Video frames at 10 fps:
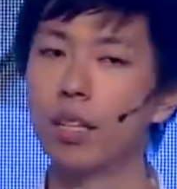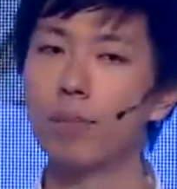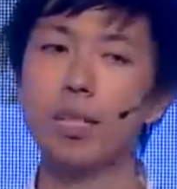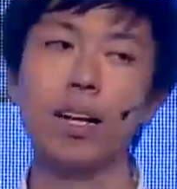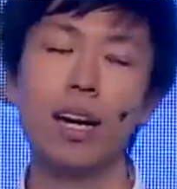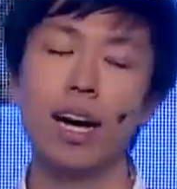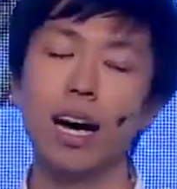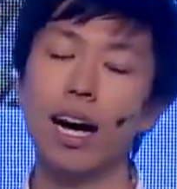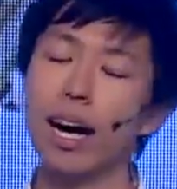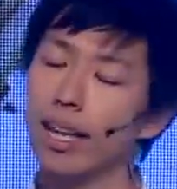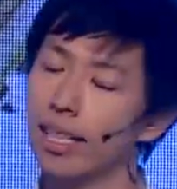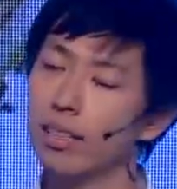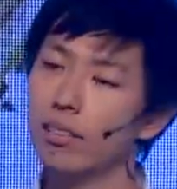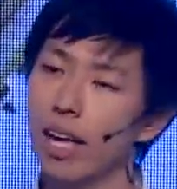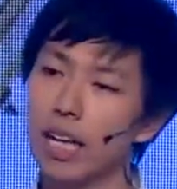but I
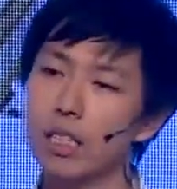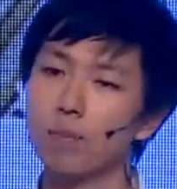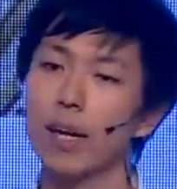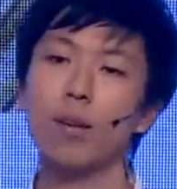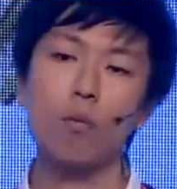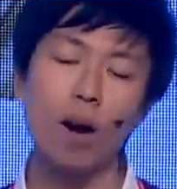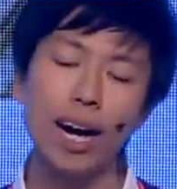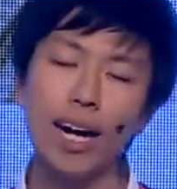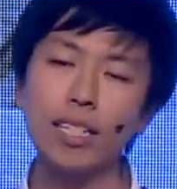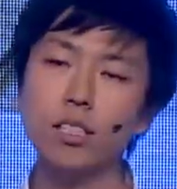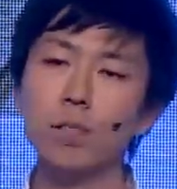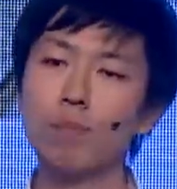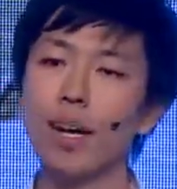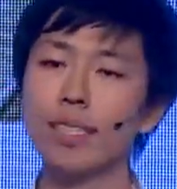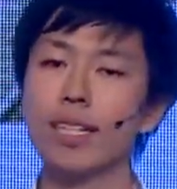cannot explain
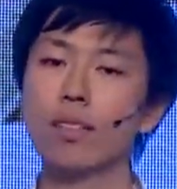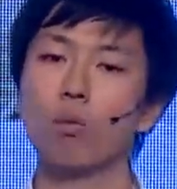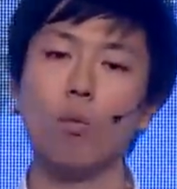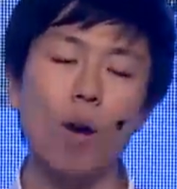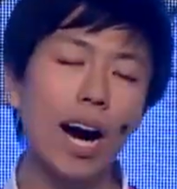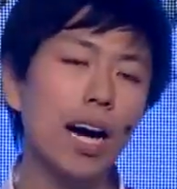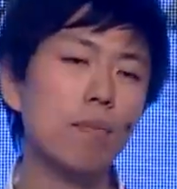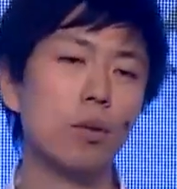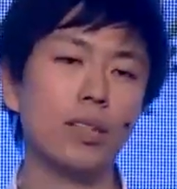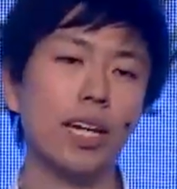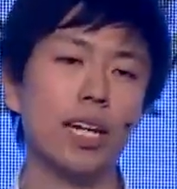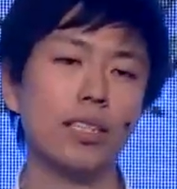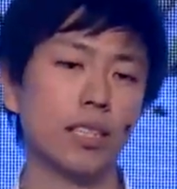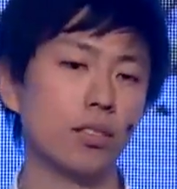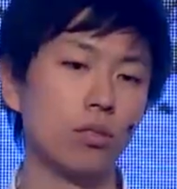100% why
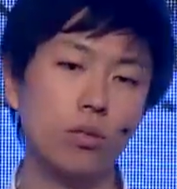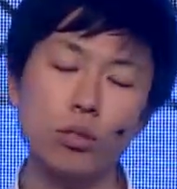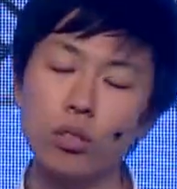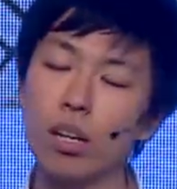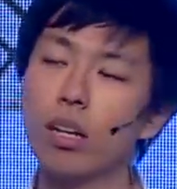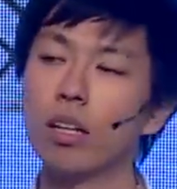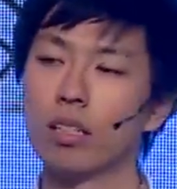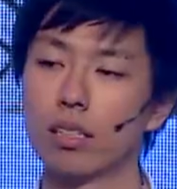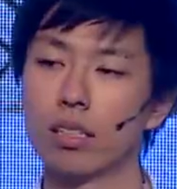Ponanza is strong.